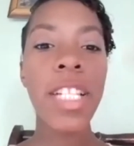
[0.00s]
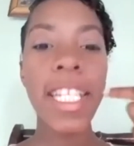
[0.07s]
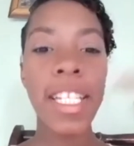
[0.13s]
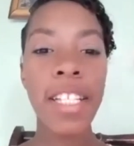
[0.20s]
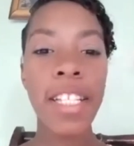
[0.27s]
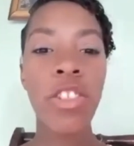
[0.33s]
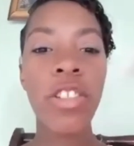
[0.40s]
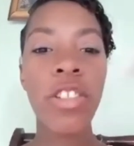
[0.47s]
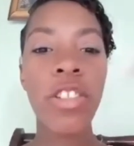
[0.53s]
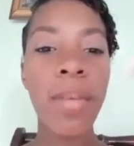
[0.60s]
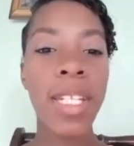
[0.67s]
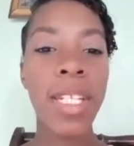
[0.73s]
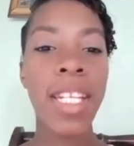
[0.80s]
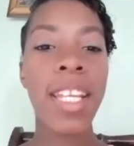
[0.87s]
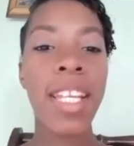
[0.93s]
Just it's
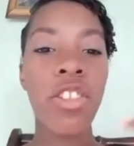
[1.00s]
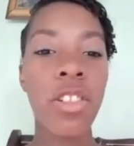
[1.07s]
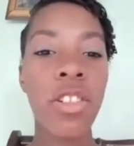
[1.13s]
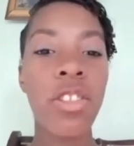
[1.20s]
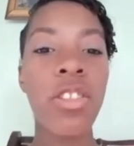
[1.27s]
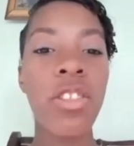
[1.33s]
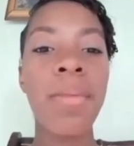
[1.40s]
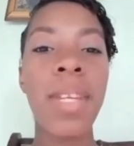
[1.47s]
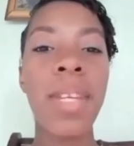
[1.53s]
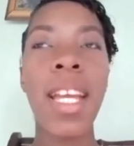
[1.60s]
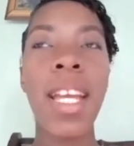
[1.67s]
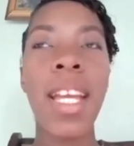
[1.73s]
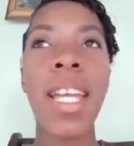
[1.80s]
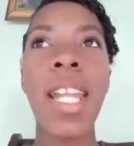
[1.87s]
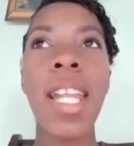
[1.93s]
just communication
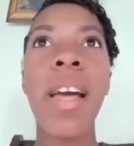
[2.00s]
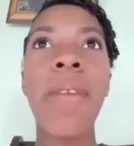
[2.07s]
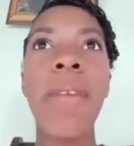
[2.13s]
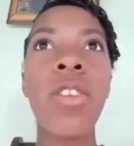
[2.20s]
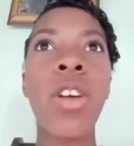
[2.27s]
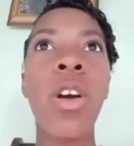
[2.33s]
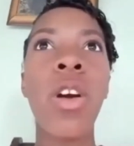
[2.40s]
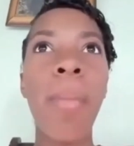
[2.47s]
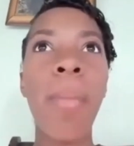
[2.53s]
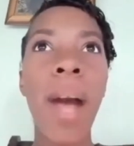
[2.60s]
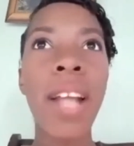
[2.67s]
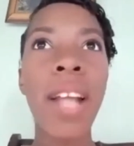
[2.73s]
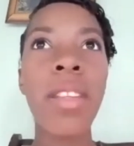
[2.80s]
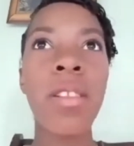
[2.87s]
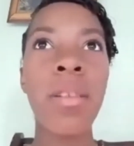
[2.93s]
to me. And I just have to
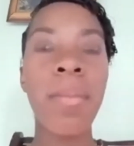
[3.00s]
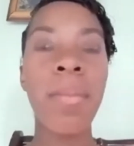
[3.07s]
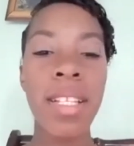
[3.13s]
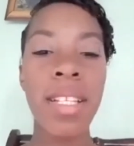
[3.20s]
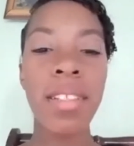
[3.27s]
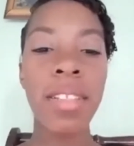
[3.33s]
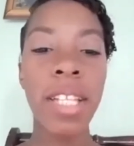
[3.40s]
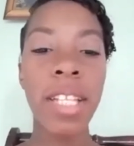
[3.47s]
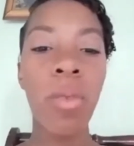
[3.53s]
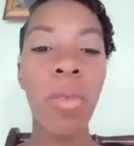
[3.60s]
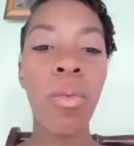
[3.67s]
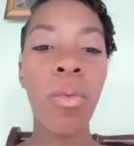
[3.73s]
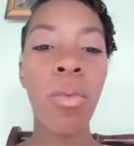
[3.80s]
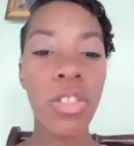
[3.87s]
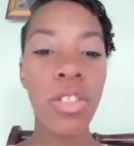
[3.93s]
go back to the
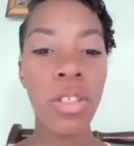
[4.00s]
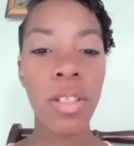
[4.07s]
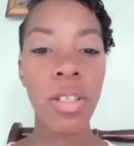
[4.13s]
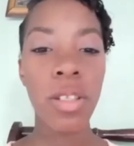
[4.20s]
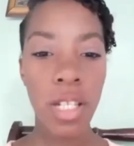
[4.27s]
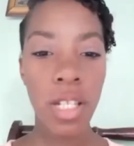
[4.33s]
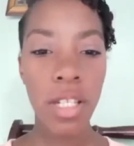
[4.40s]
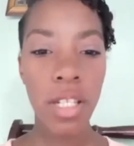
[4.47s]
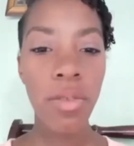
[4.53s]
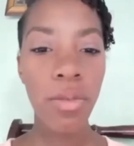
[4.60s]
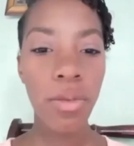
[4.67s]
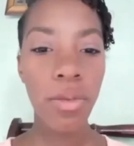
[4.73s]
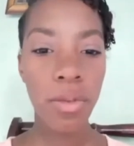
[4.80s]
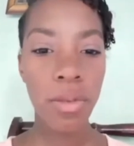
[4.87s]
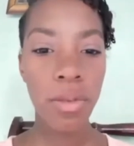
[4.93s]
basics, what
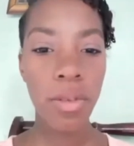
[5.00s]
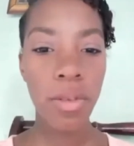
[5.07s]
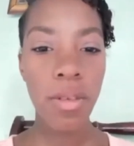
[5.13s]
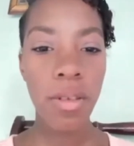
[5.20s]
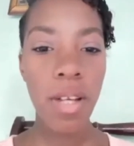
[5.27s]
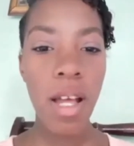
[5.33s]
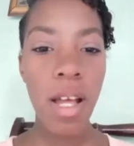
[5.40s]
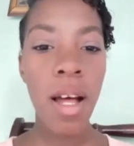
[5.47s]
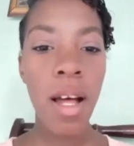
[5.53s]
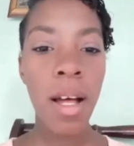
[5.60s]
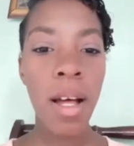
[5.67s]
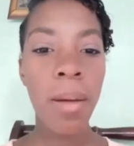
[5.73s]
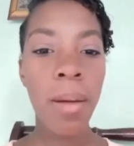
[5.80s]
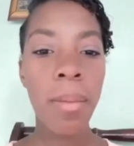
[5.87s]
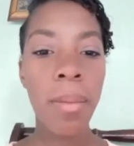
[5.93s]
you
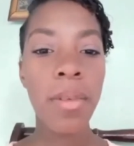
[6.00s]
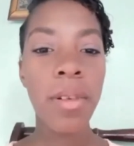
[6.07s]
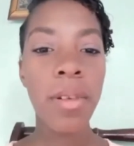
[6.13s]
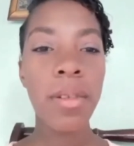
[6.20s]
outlined